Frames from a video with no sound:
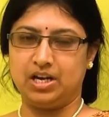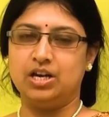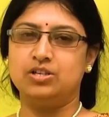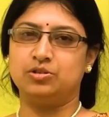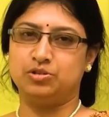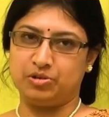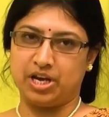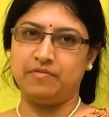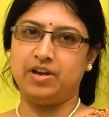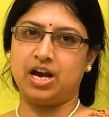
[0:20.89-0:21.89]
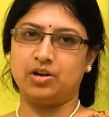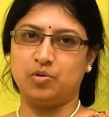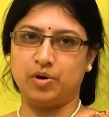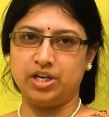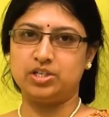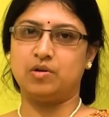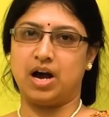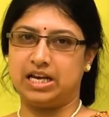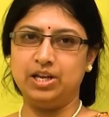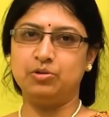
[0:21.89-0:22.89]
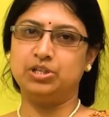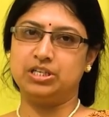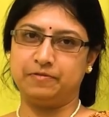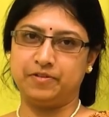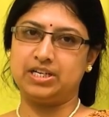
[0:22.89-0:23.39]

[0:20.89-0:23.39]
So today we are going to tell you the different